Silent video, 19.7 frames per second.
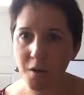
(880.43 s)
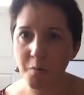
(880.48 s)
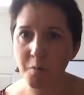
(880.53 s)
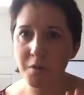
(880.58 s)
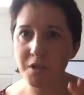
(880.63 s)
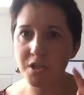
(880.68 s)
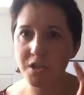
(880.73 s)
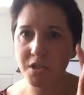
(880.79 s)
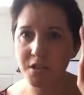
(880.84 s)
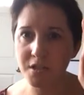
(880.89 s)

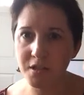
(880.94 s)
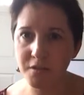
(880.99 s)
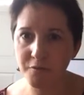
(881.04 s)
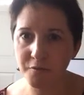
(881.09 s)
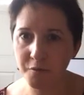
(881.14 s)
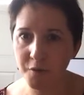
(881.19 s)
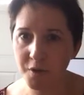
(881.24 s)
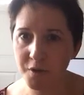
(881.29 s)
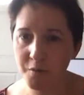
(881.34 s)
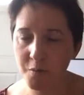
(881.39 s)
which is
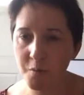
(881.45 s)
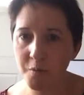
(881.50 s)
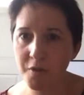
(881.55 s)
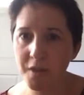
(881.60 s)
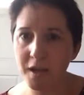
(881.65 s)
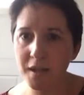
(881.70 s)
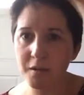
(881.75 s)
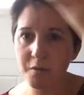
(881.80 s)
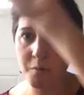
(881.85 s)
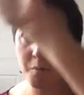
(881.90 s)
different
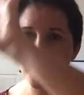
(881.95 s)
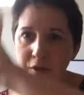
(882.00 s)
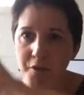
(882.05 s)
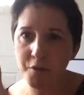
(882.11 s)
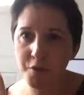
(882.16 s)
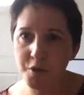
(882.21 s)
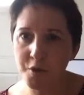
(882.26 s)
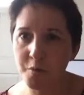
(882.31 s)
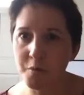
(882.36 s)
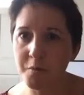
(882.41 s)
than what
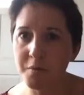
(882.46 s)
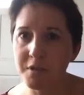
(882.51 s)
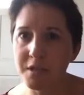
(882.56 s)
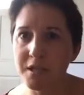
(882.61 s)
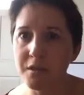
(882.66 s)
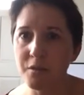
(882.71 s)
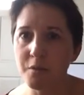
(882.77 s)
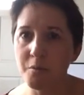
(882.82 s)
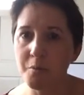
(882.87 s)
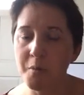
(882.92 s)
the truth
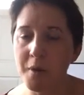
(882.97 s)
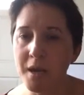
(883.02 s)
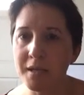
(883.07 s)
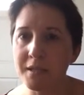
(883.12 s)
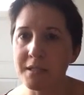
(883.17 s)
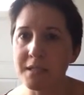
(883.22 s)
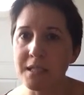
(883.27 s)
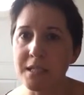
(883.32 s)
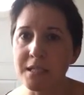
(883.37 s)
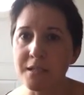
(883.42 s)
and the
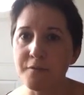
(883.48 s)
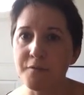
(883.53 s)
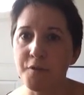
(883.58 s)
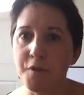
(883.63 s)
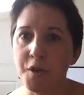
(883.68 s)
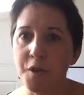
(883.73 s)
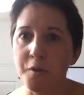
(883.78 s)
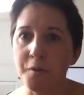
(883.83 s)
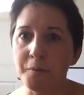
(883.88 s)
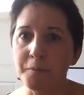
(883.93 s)
reality is
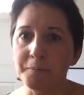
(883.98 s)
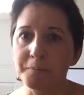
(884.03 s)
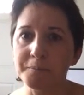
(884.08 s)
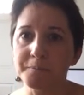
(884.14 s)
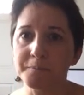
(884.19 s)
for you.